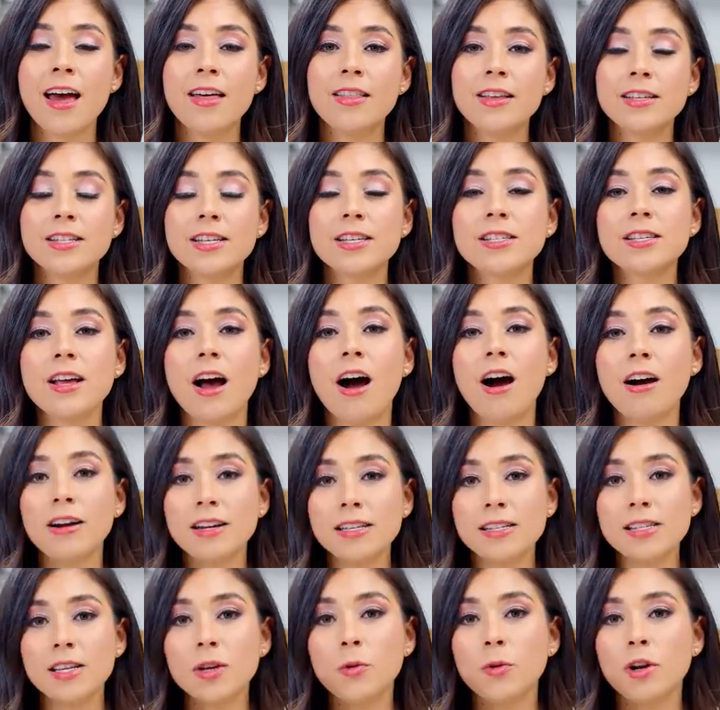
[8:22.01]
This is
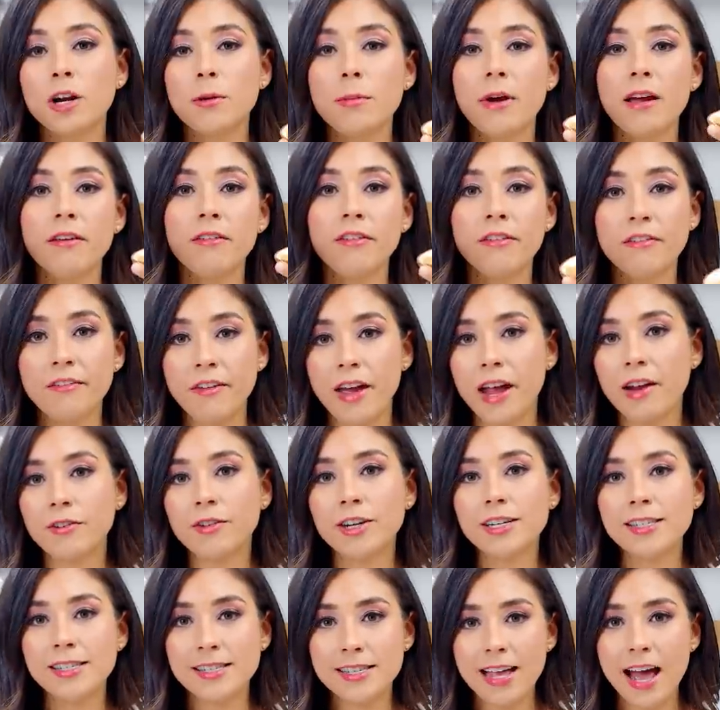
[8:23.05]
honestly one of my
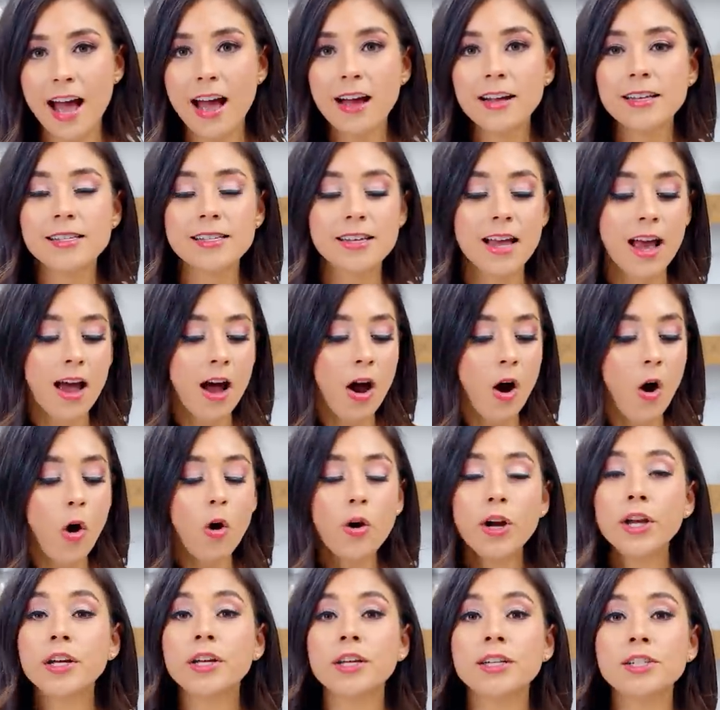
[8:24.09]
favorite snacks,
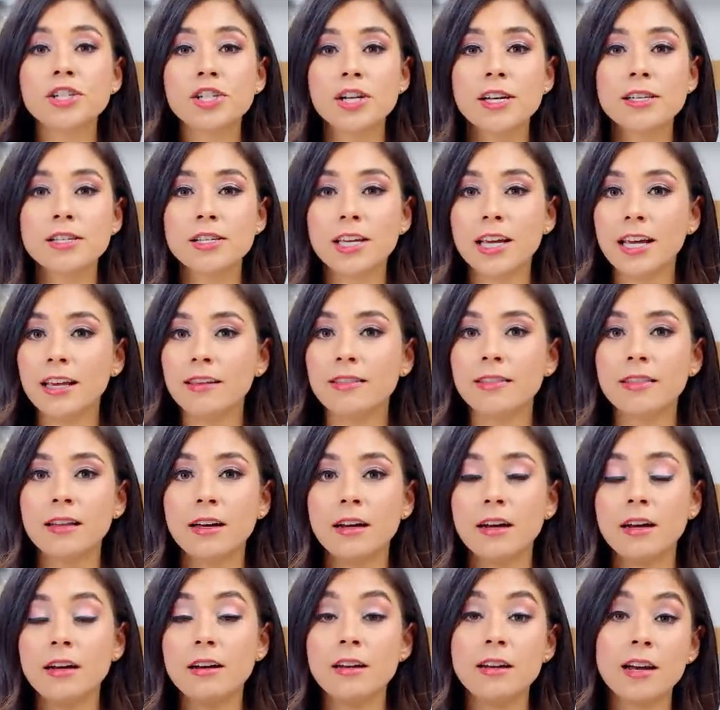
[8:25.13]
or you can just eat
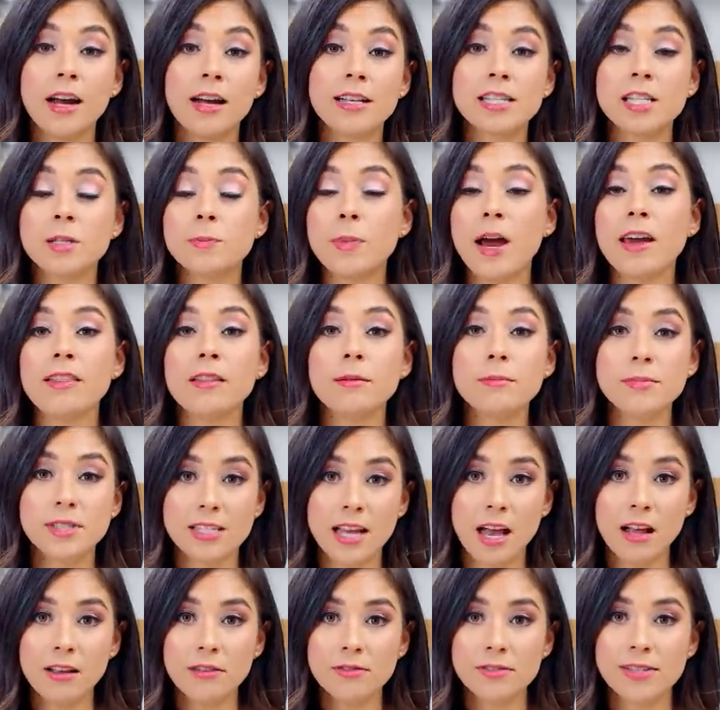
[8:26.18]
the nuts by
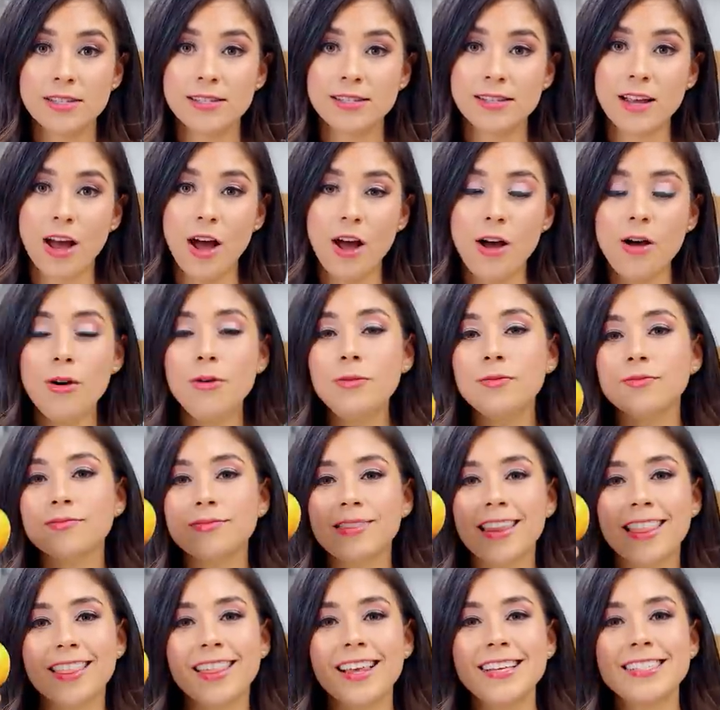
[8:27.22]
themselves. So
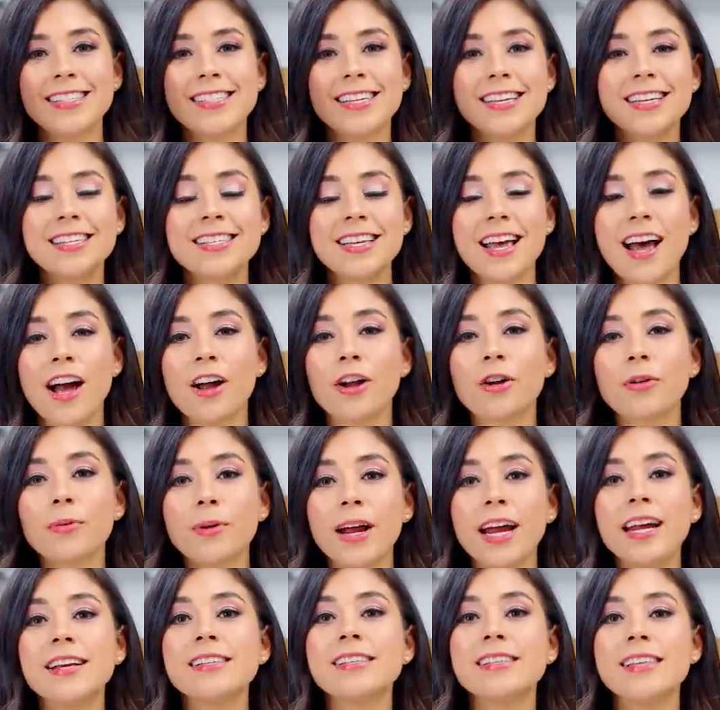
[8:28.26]
this is a
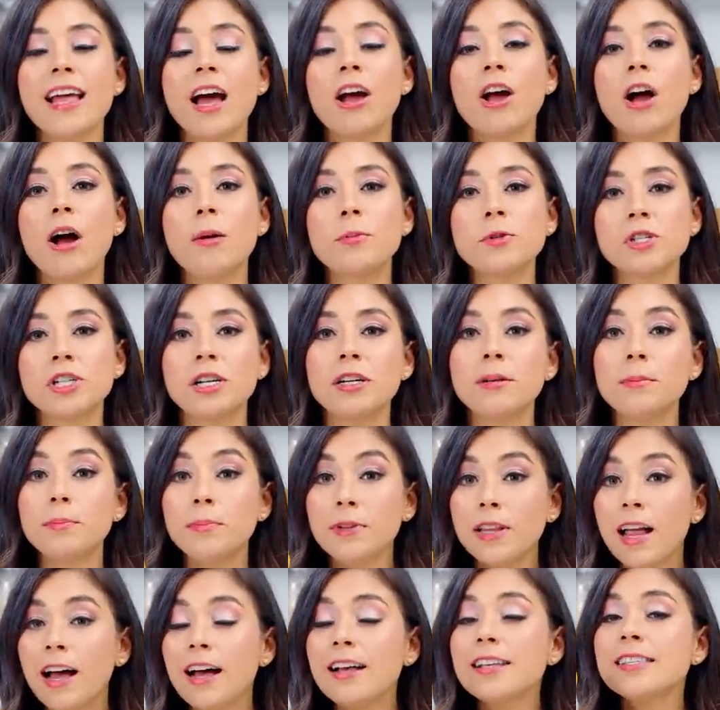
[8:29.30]
great snack option,
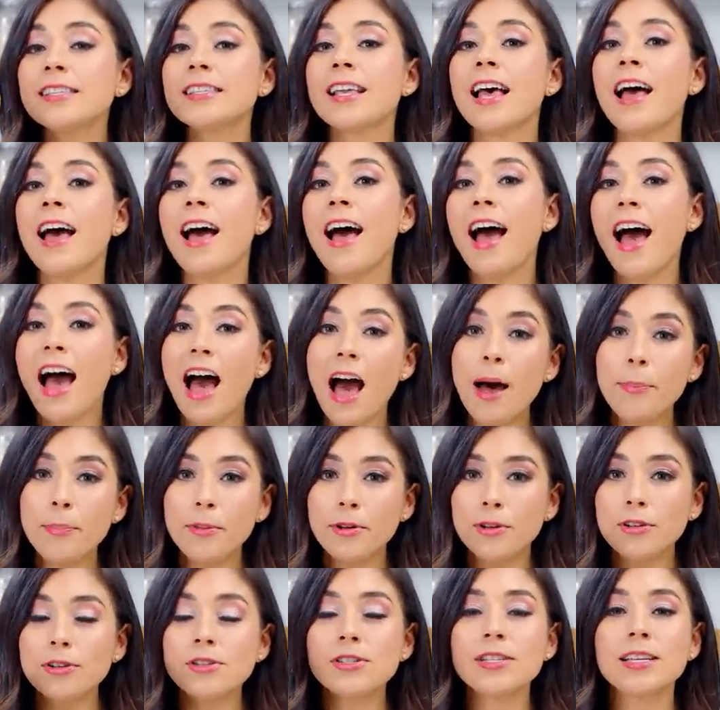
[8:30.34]
plus
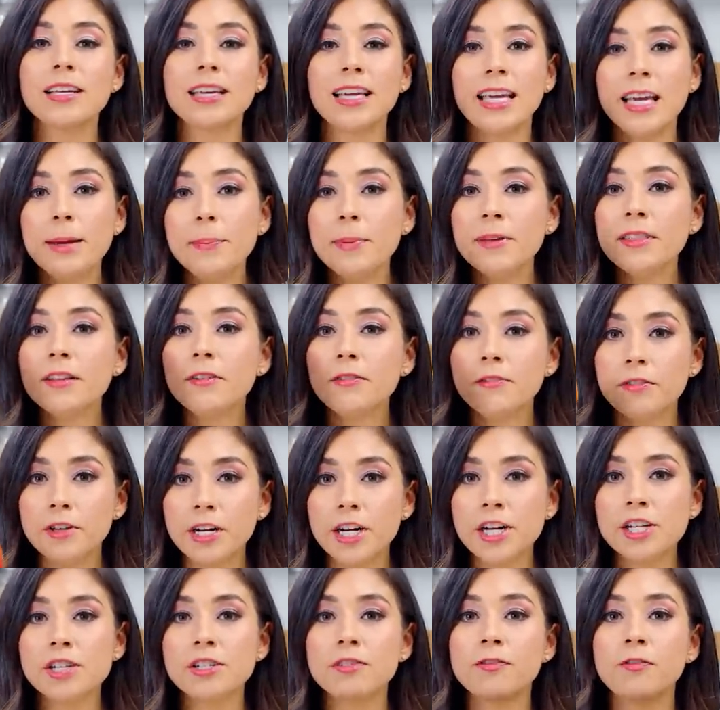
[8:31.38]
apples keep in the
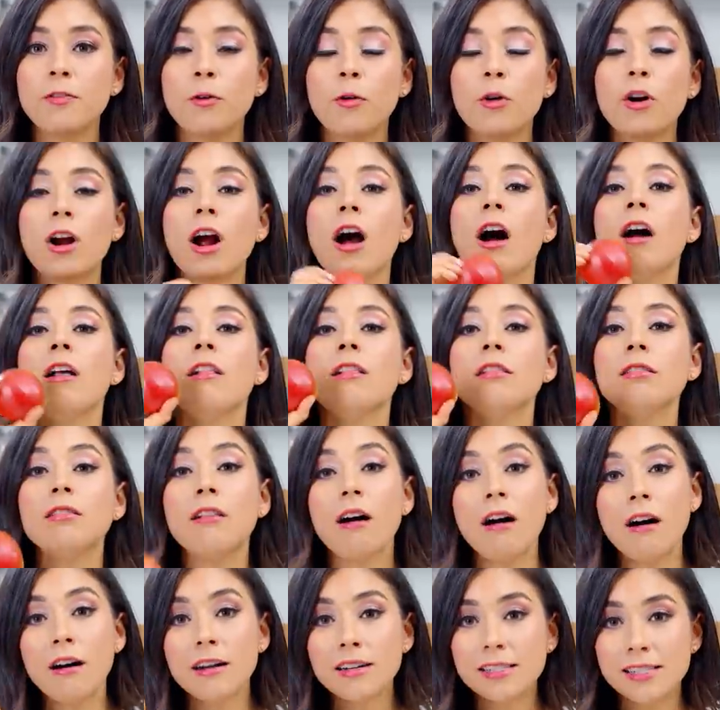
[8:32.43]
fridge for a
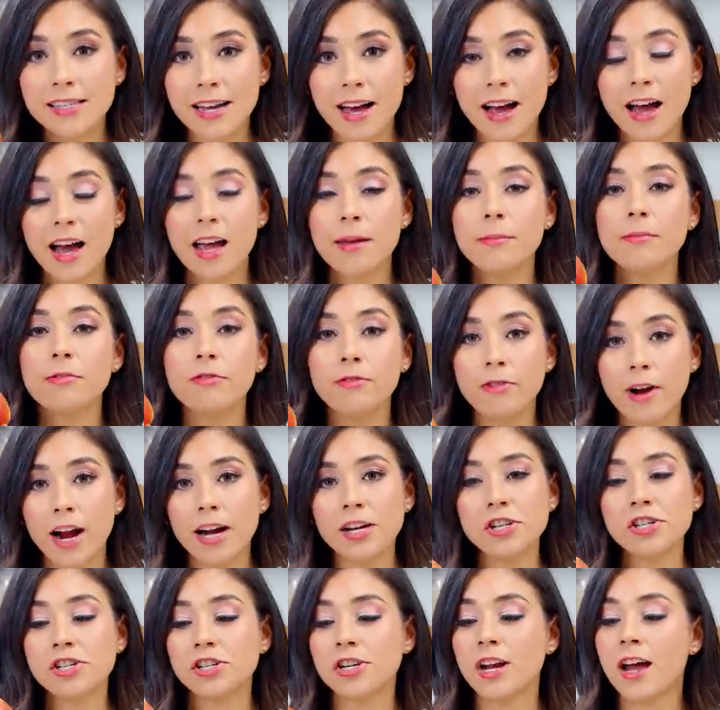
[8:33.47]
long time
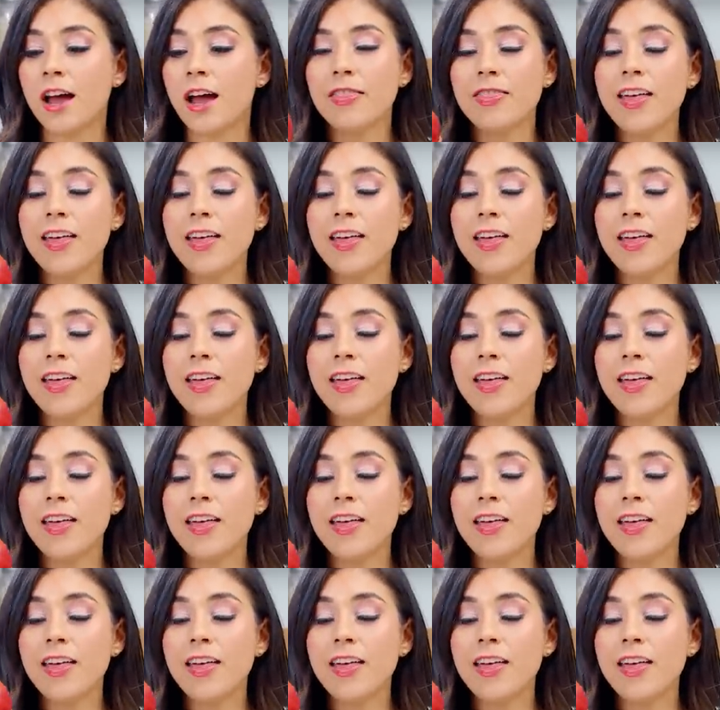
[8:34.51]
fresh.